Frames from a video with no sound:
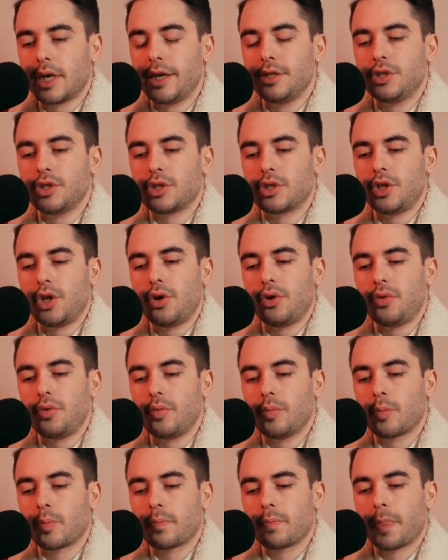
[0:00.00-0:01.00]
I just
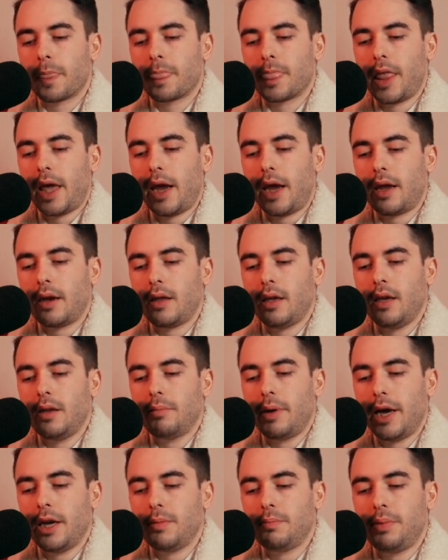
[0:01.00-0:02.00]
know that, in
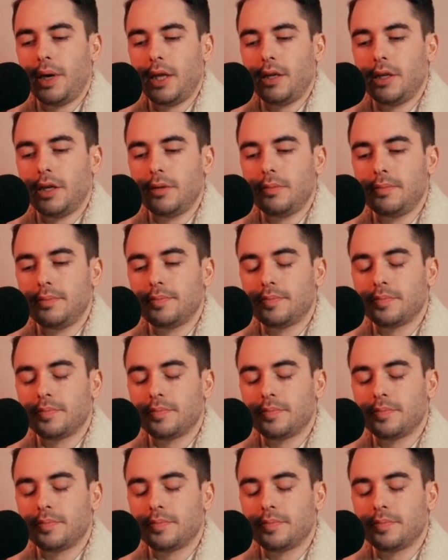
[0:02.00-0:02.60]
my opinion,